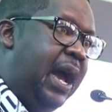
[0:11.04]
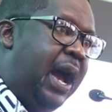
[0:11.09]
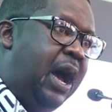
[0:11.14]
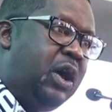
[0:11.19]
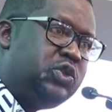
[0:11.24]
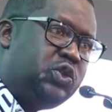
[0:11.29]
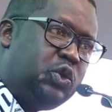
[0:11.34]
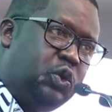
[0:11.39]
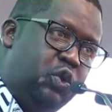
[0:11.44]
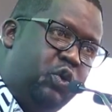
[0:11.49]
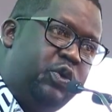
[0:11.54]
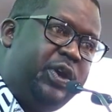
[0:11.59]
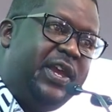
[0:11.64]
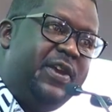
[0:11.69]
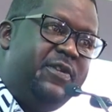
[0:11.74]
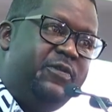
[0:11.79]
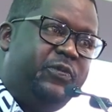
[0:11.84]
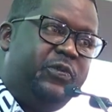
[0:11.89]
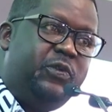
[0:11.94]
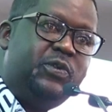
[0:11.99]
I was
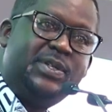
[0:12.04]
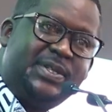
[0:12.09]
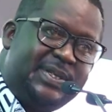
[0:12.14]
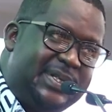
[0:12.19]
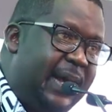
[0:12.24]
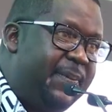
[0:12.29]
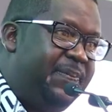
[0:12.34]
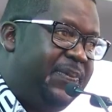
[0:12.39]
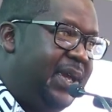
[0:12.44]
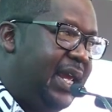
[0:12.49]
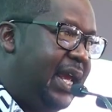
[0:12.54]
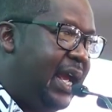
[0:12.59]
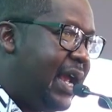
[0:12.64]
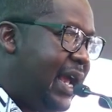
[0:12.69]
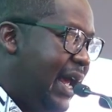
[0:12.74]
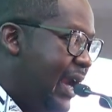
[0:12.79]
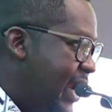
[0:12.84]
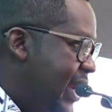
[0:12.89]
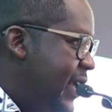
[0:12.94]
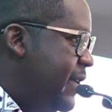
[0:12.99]
looking for something I
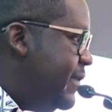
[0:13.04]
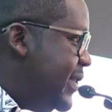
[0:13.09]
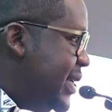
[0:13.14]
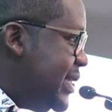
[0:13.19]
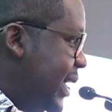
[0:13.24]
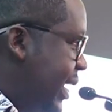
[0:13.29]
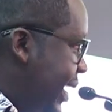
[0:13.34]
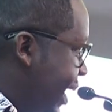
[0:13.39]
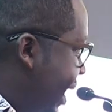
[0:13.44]
can leave as a